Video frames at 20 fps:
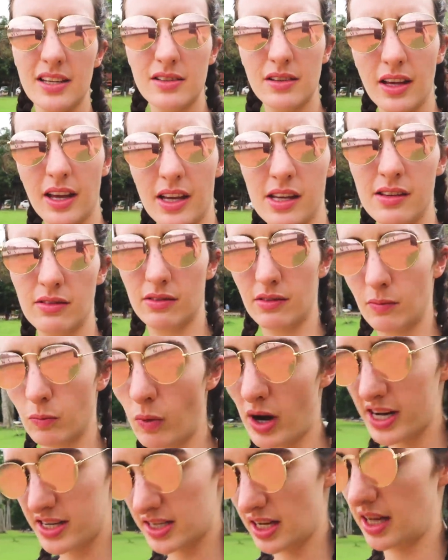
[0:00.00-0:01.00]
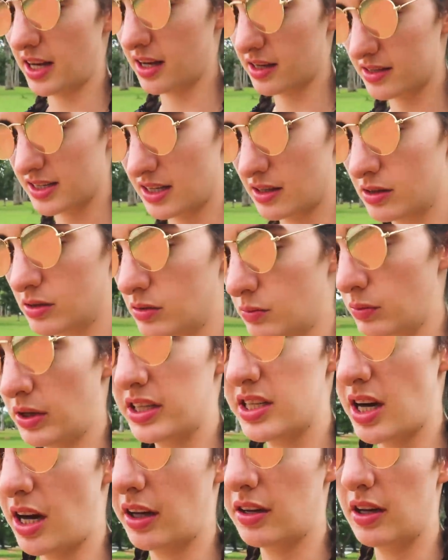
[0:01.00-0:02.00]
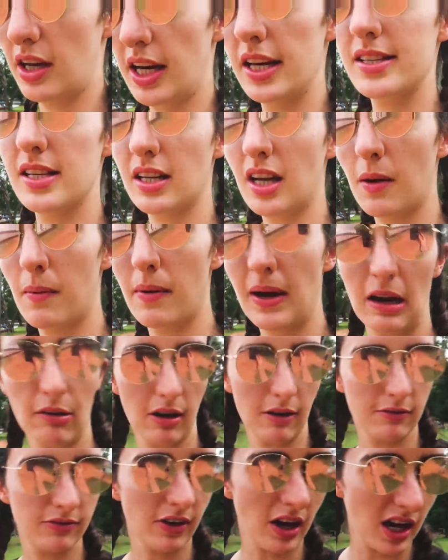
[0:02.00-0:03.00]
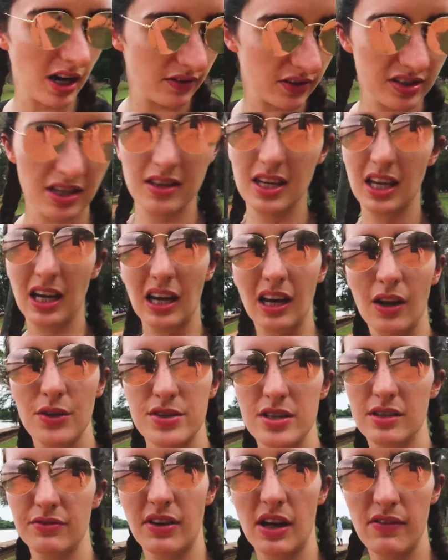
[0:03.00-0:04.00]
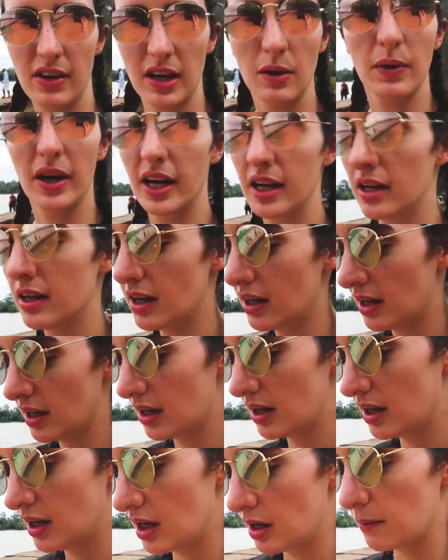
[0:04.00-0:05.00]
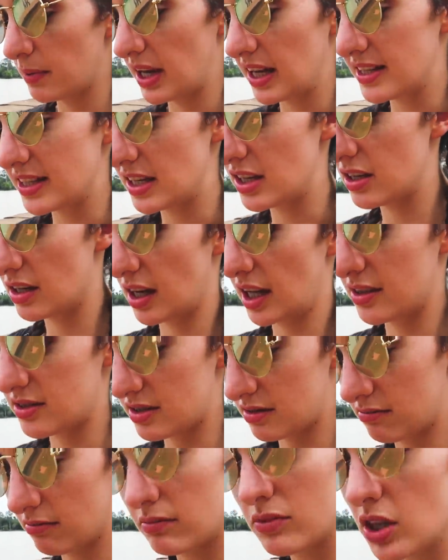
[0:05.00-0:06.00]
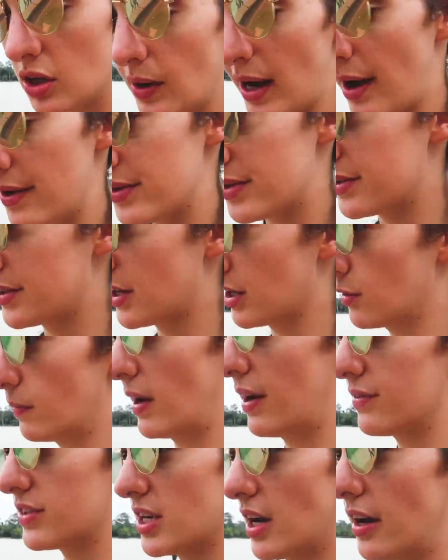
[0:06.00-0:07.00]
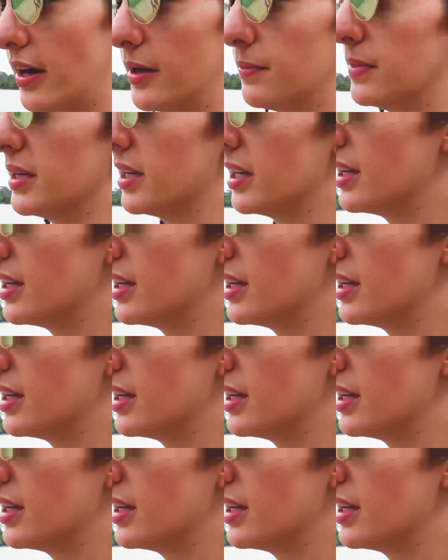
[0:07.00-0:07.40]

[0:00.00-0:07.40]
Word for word: he's, he's waiting till we're done, and he said come back around five because I think it closes at five anyway. But he said it's two hours is a good amount of time.